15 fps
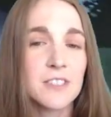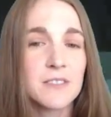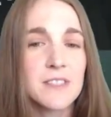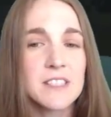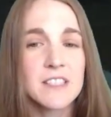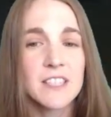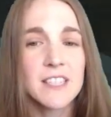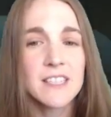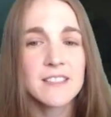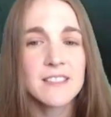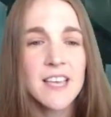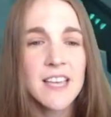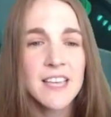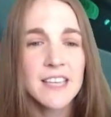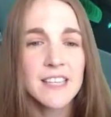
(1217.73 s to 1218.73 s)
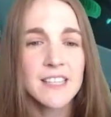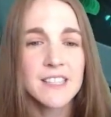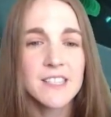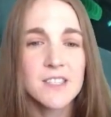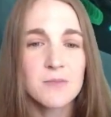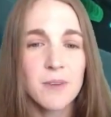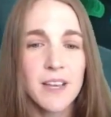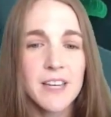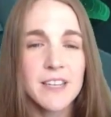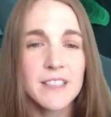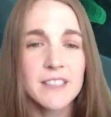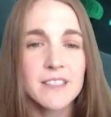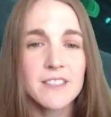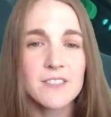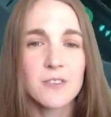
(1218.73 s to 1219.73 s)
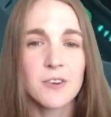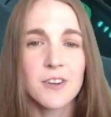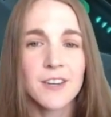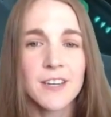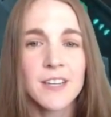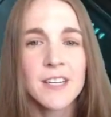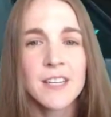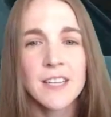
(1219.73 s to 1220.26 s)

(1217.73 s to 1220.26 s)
with turrets, is right here on this corner.